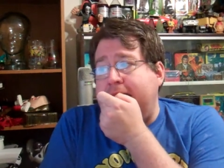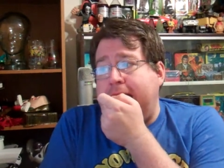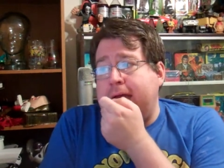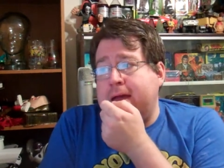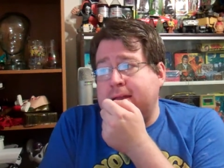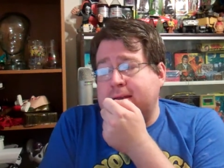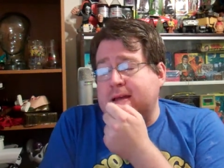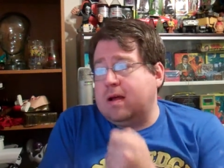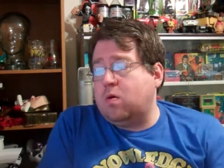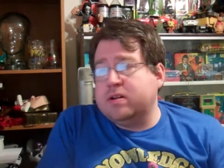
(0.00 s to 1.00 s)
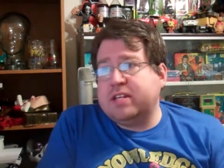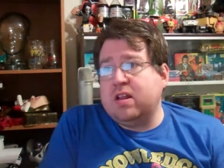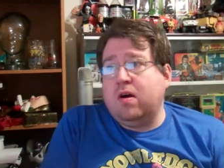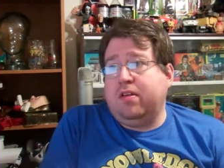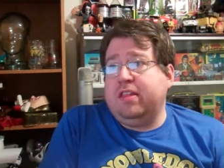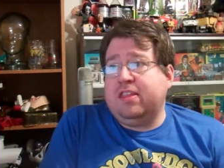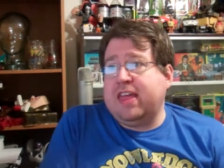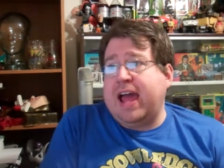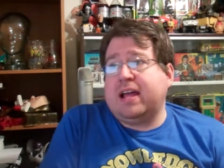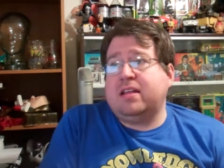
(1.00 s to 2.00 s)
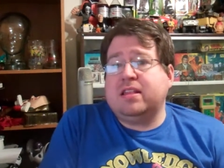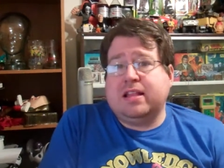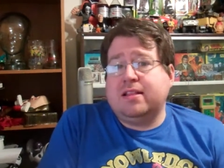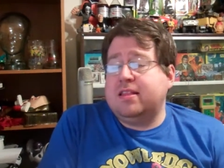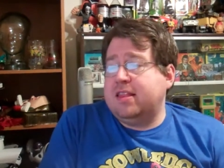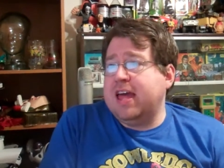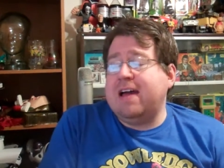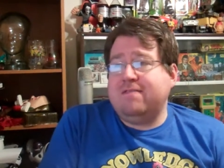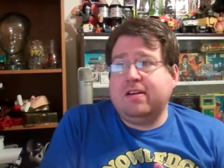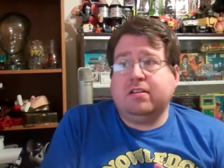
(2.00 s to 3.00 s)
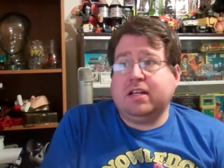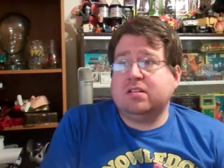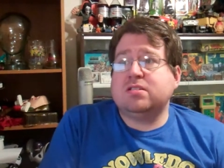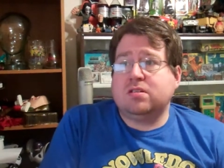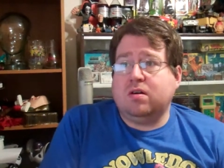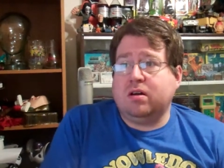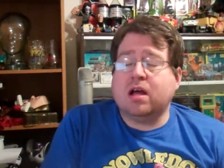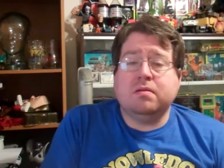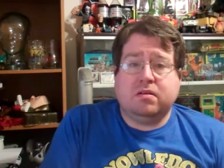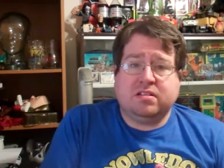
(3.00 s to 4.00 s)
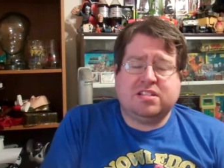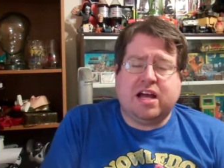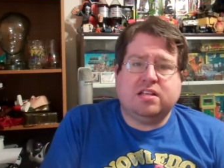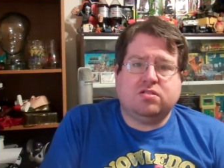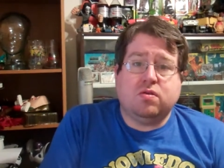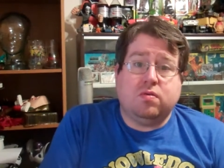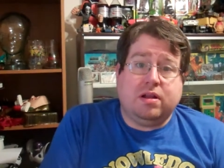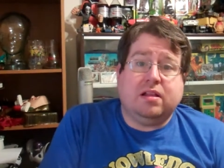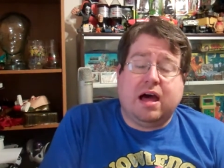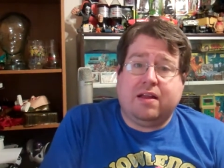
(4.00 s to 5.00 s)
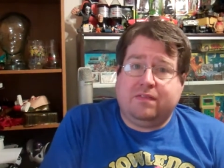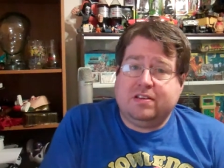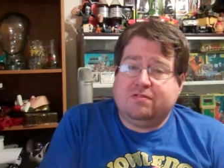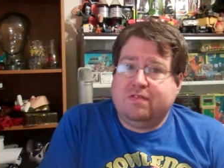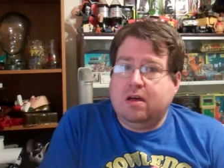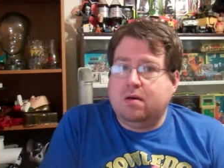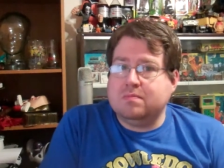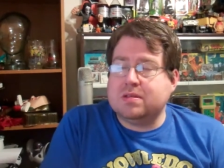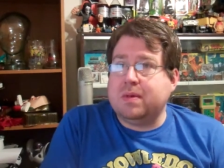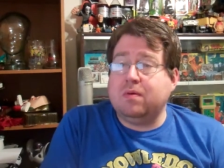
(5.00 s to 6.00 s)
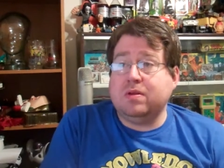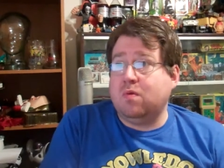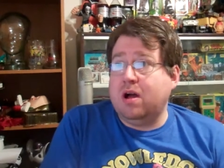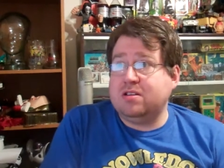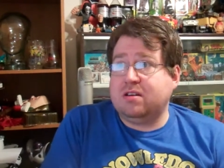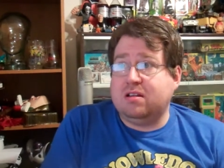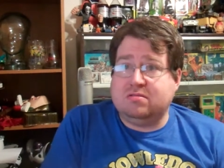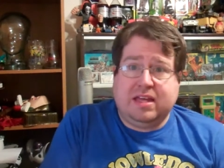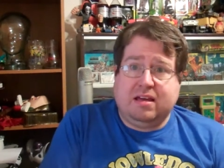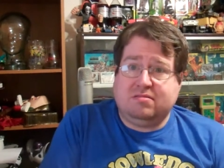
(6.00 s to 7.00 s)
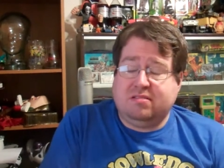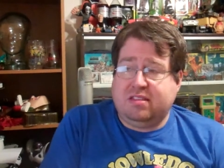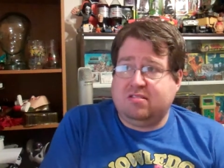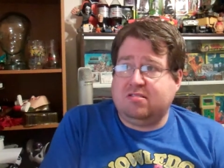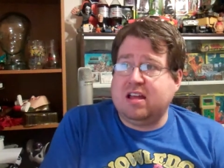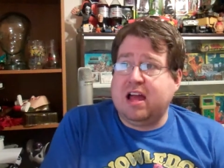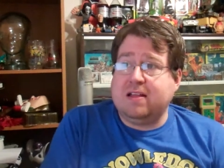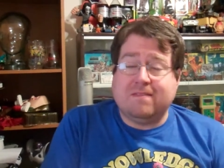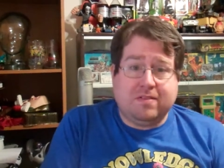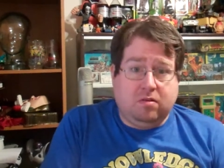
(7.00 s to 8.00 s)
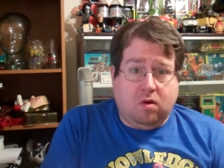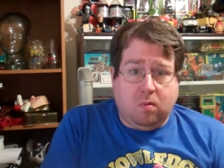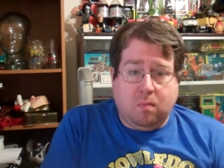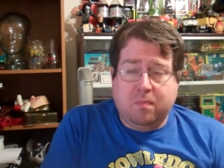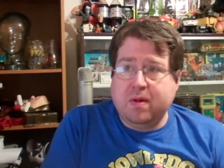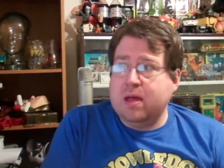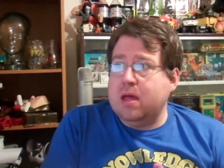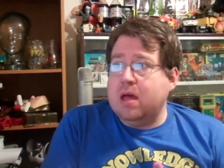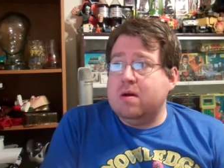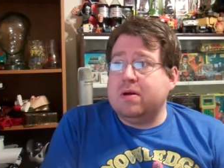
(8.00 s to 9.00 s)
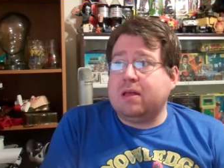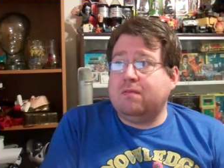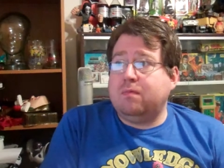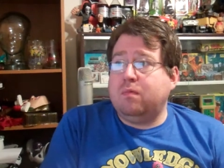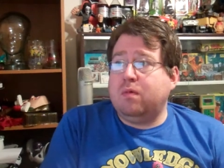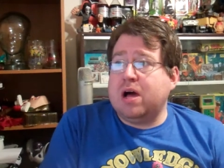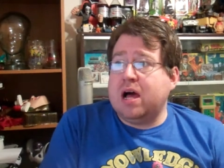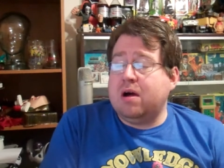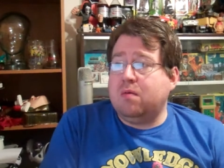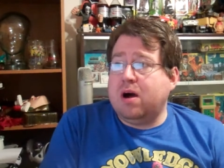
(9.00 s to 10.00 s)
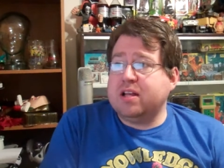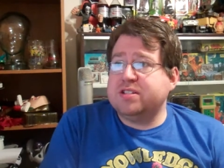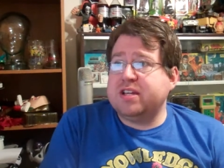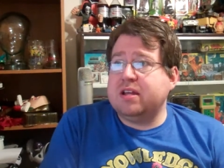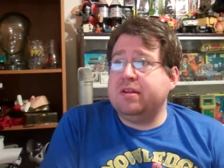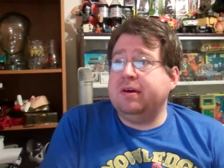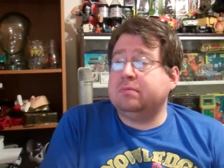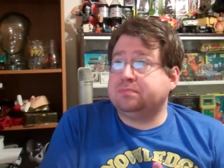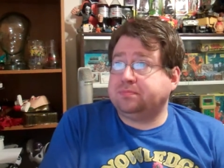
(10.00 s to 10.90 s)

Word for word: And of course, you know that that feeling uh, uh, shines through in a lot of his films. I mean, when you watch Close Encounters of the Third Kind, you feel hope. When you uh, watch, you know,